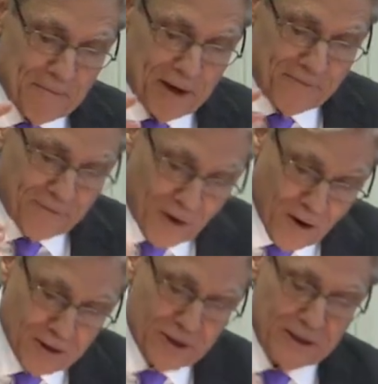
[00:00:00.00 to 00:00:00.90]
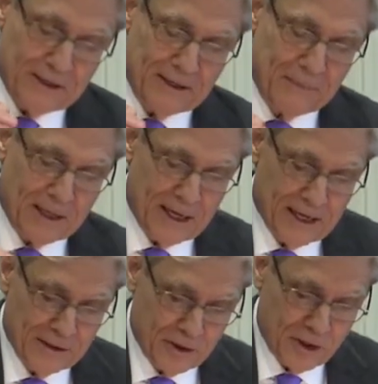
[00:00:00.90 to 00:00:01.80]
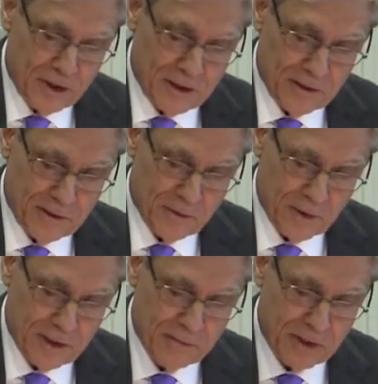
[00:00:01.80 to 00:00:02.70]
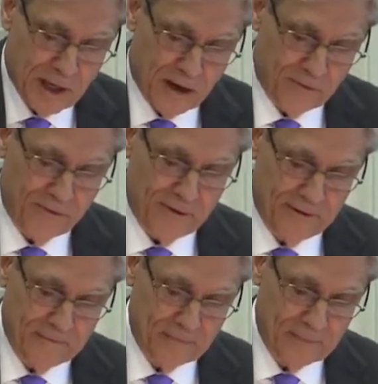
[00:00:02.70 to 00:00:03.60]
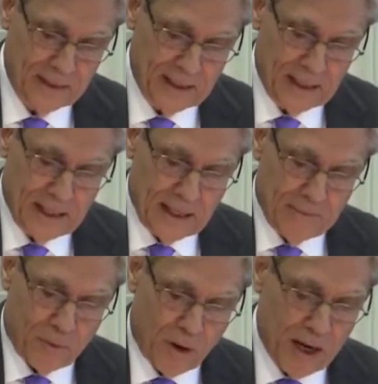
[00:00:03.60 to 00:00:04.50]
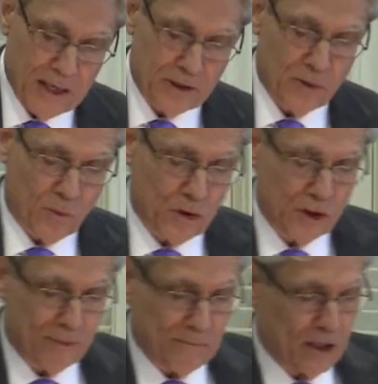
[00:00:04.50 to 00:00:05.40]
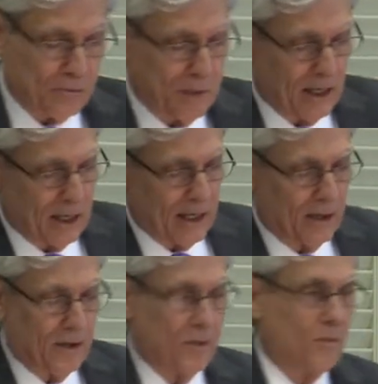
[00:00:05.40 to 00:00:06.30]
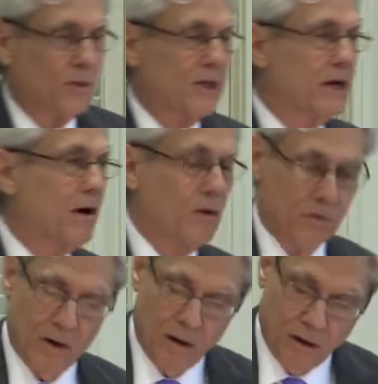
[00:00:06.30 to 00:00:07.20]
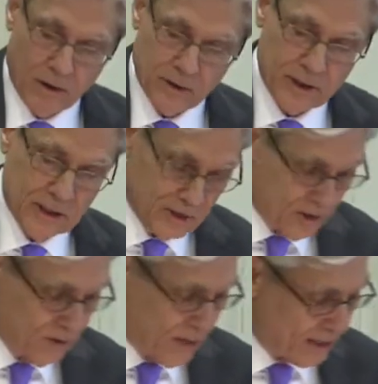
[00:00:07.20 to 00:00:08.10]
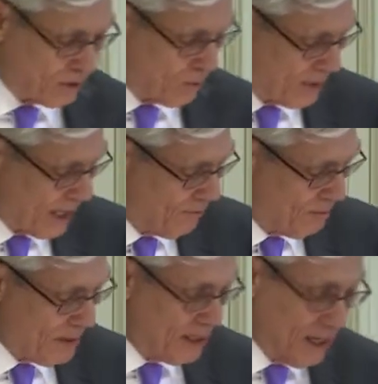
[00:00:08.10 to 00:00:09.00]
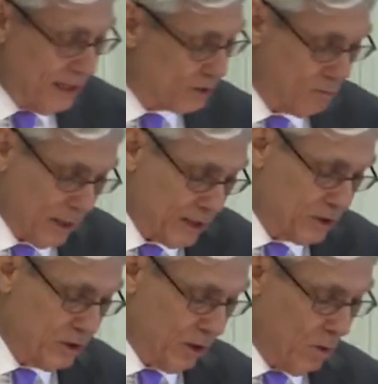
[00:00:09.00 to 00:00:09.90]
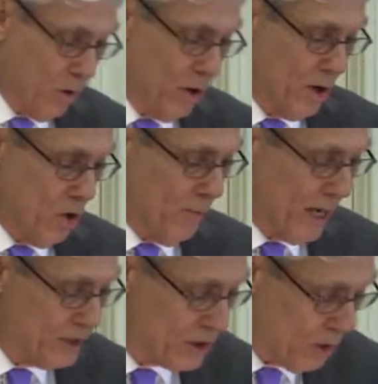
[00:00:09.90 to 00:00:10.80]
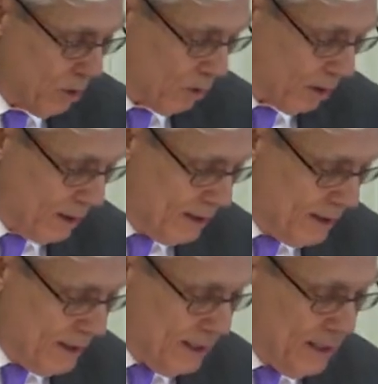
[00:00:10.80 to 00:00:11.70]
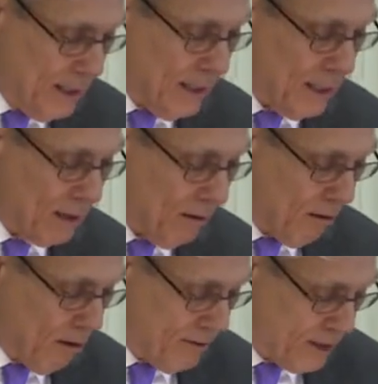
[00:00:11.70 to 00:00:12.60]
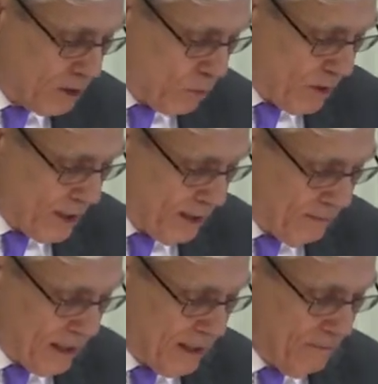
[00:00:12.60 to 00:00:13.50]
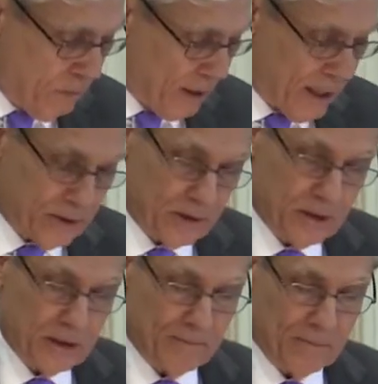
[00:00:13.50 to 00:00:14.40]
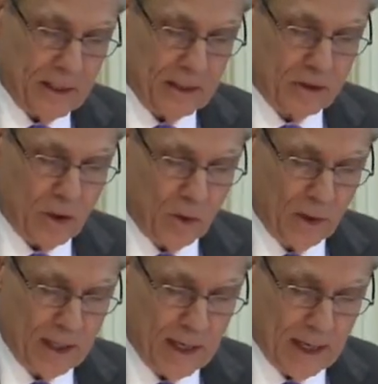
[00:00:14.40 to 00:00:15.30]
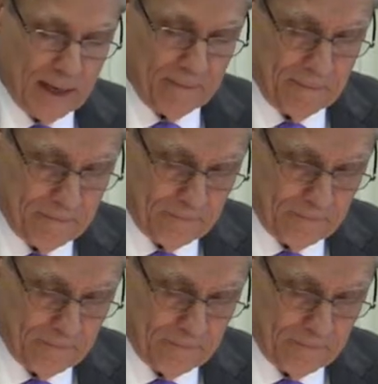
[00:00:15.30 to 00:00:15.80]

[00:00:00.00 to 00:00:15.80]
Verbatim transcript: But first, he begins with himself. Praise and worship must begin within our own hearts. And so that's where David begins. Bless the Lord, O my soul, and all that is within me, bless his holy name.